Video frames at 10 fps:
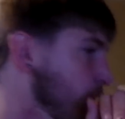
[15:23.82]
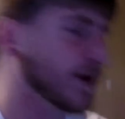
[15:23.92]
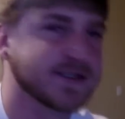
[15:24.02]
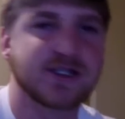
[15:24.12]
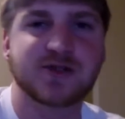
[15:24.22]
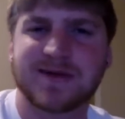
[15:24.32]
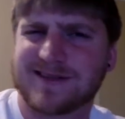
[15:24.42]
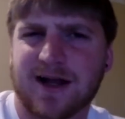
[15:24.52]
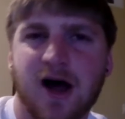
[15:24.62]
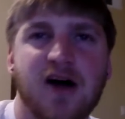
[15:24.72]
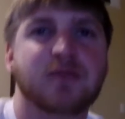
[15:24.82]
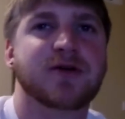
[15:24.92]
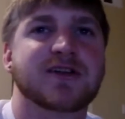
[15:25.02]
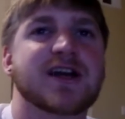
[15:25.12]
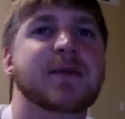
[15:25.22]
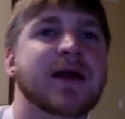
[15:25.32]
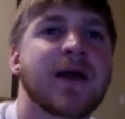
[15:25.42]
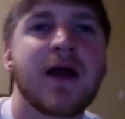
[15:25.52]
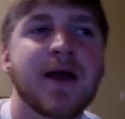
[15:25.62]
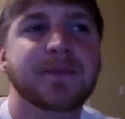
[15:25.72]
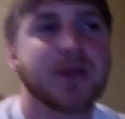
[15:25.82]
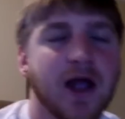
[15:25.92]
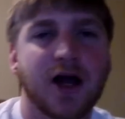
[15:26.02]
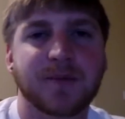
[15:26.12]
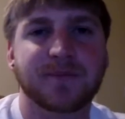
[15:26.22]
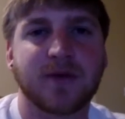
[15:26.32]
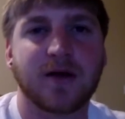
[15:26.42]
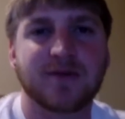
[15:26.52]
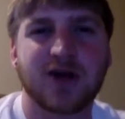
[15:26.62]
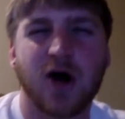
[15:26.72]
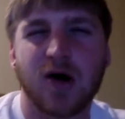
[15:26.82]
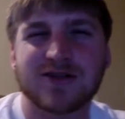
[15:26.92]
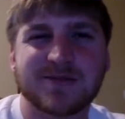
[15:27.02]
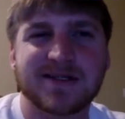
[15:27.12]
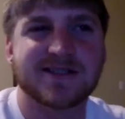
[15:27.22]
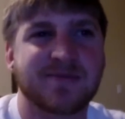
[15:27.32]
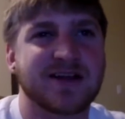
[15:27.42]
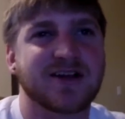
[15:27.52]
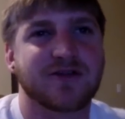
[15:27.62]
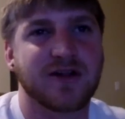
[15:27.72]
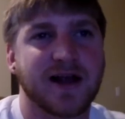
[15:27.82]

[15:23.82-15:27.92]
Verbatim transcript: excuse me, as I cough, perfect timing, um, you know, always means something different.